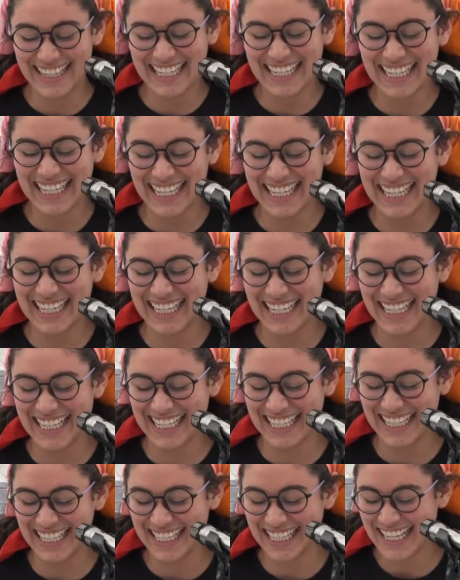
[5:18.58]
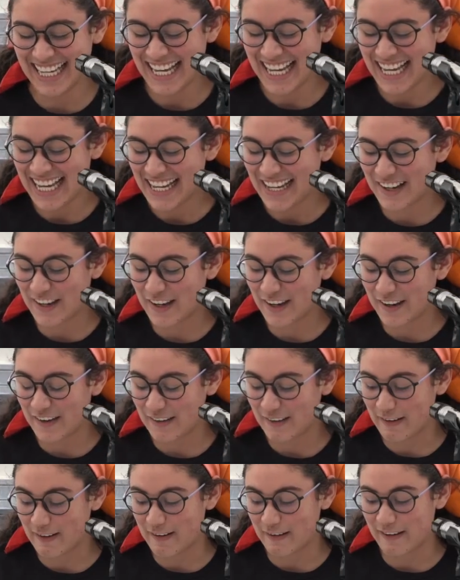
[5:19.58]
okay, okay,
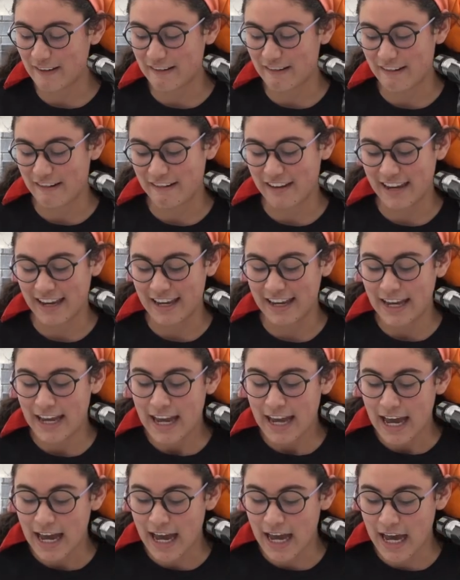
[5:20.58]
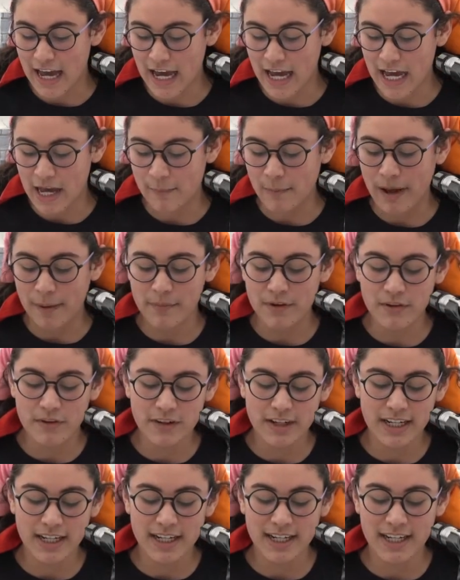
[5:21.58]
okay, okay, okay. Um, I'm gonna
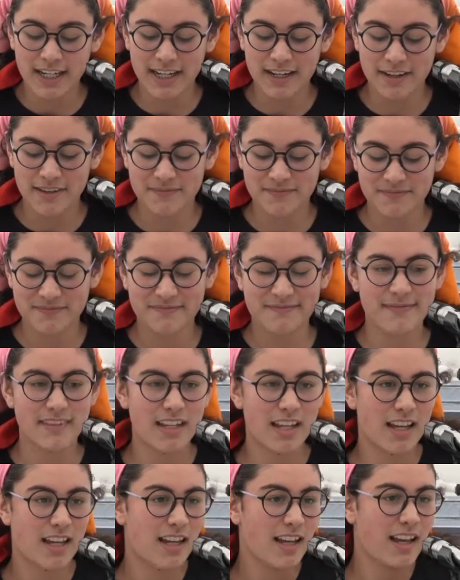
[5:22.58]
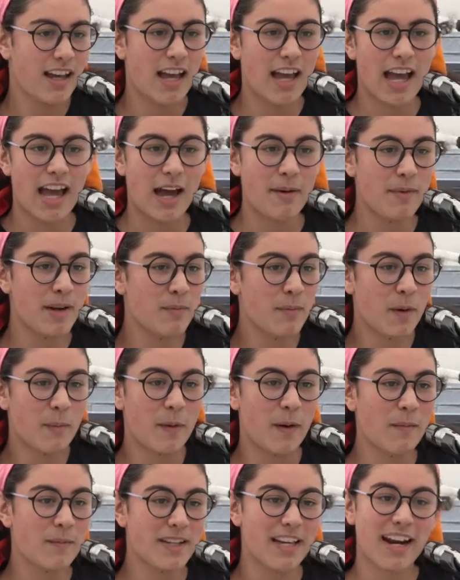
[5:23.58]
read. How many more
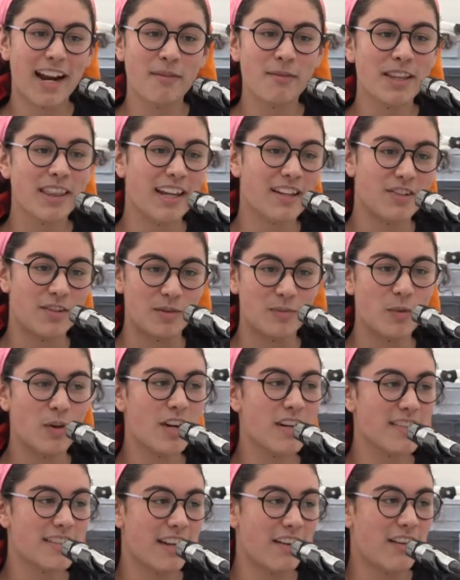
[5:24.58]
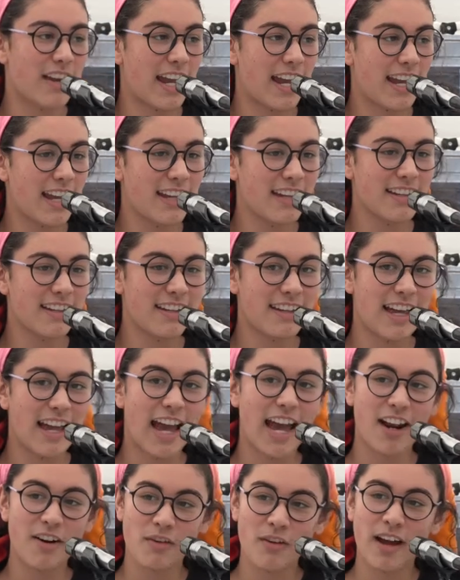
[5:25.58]
poems? Can I read like two more? Is that okay?
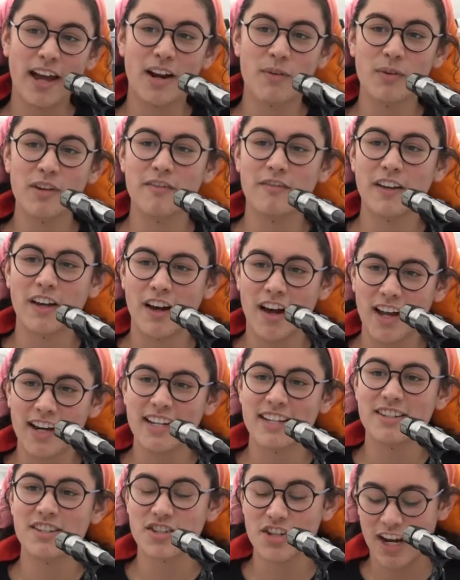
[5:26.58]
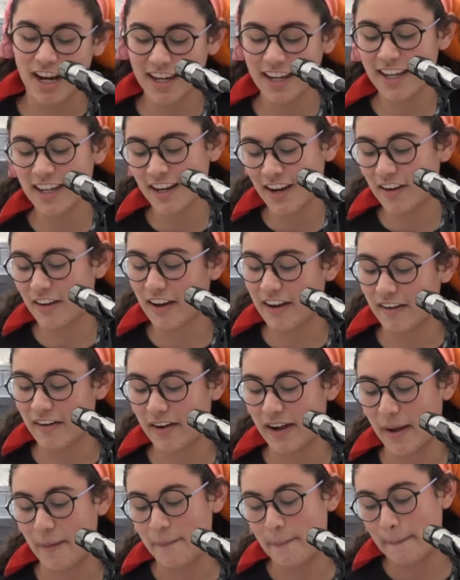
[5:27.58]
How do how do we feel? Audience check-in? Okay,
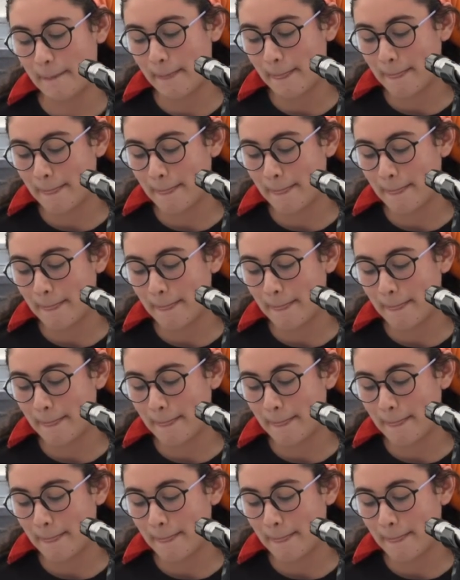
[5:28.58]
okay.